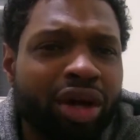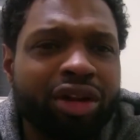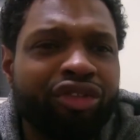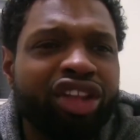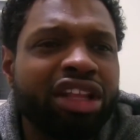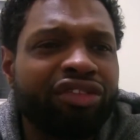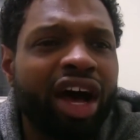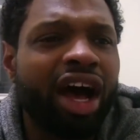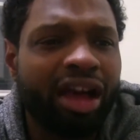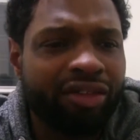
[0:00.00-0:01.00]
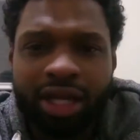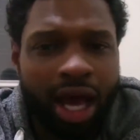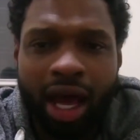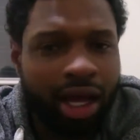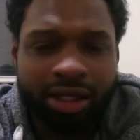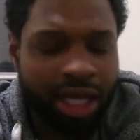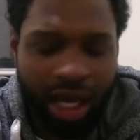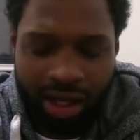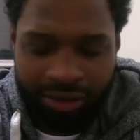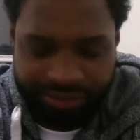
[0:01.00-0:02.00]
when you're 55. Nah,
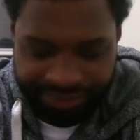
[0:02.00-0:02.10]
nah.